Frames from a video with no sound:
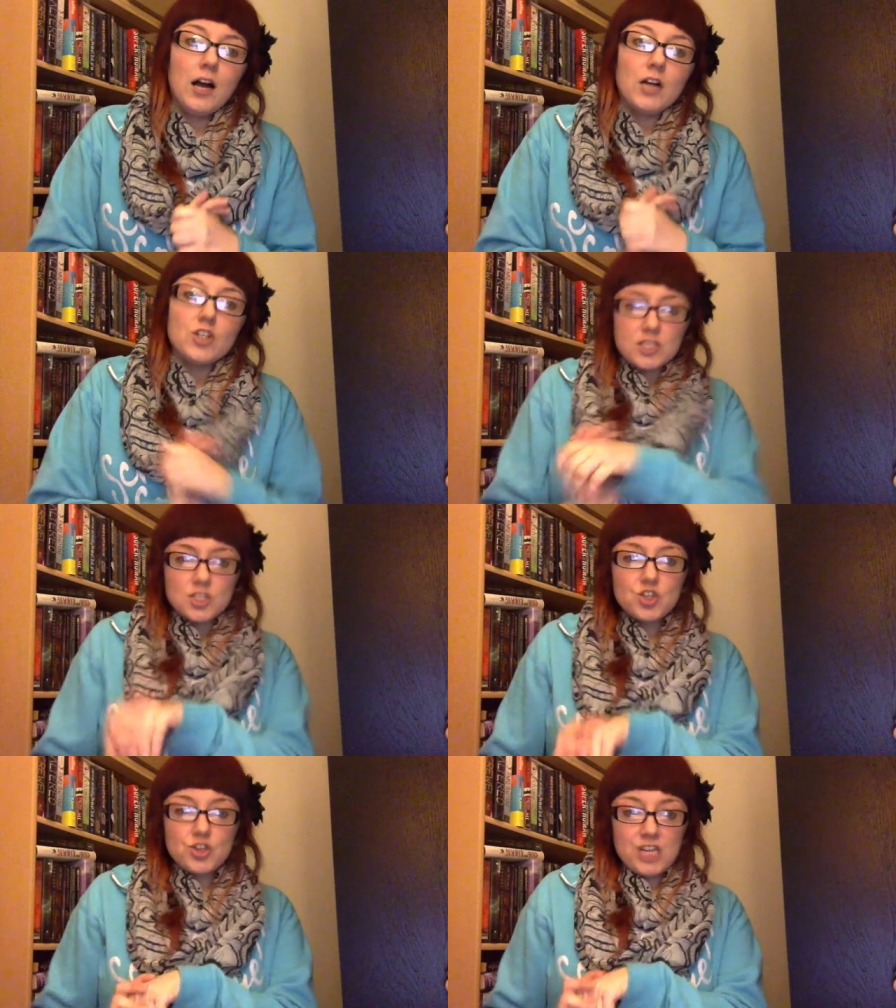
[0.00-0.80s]
Just
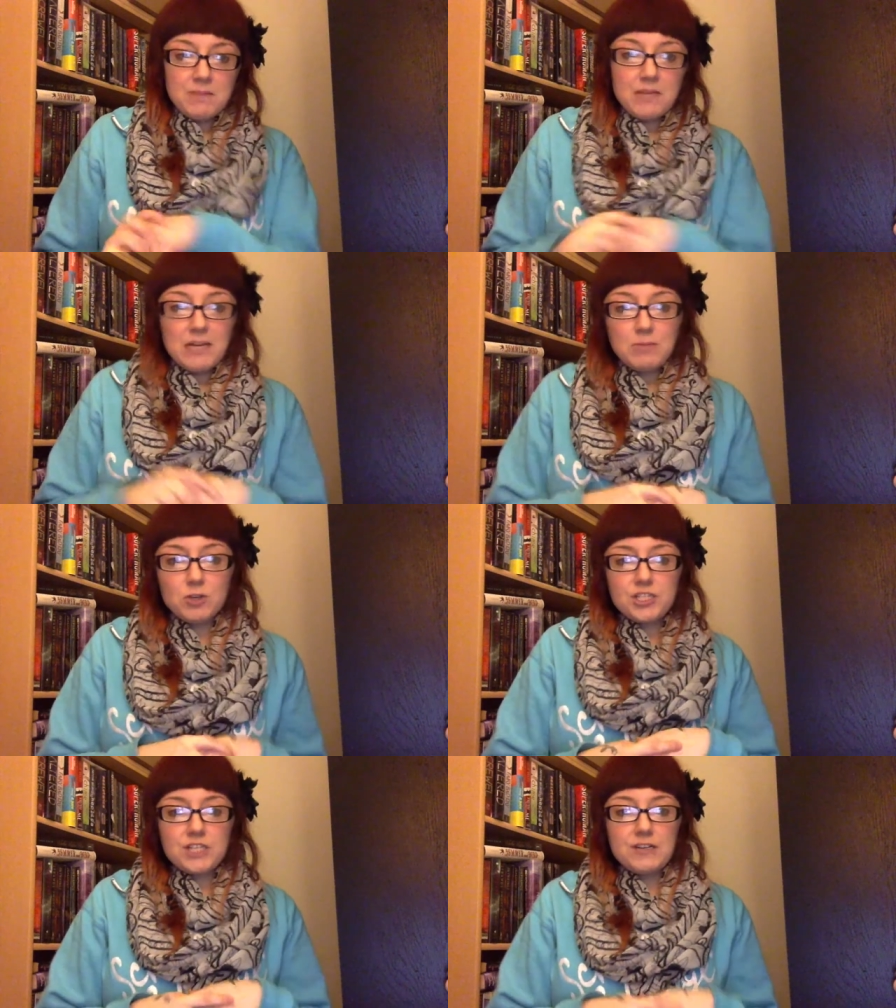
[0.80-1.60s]
a Dream, a book
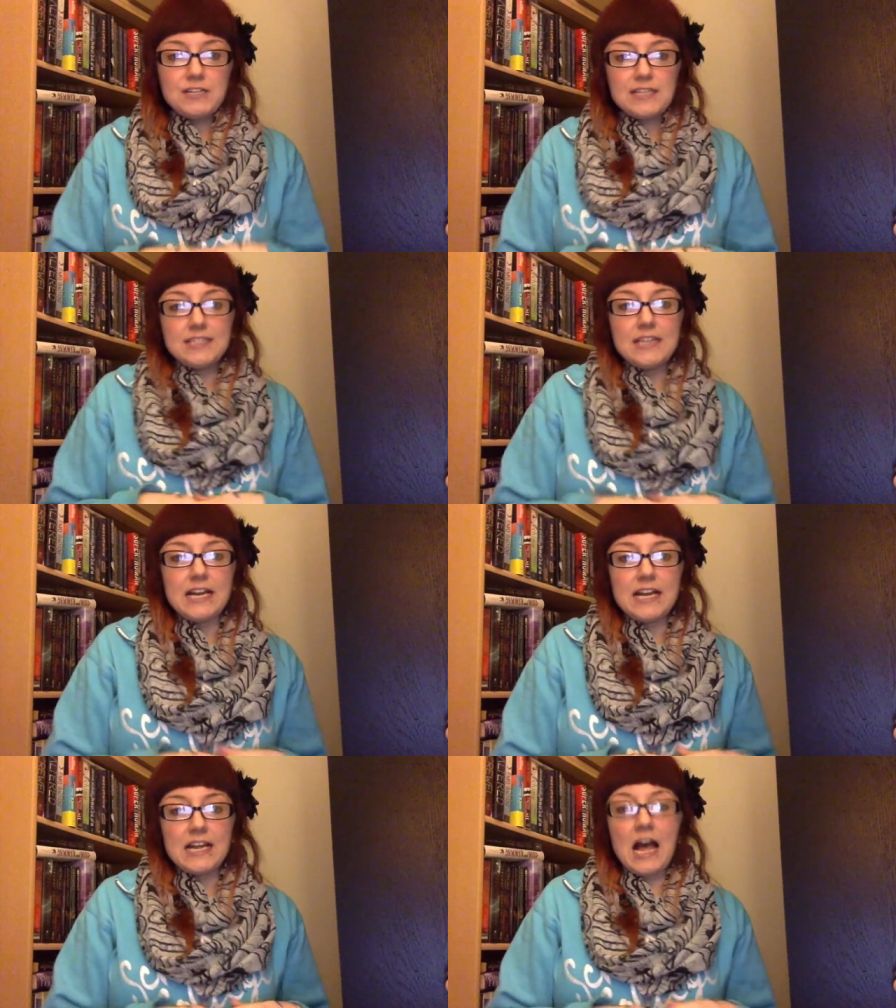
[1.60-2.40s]
or series that stayed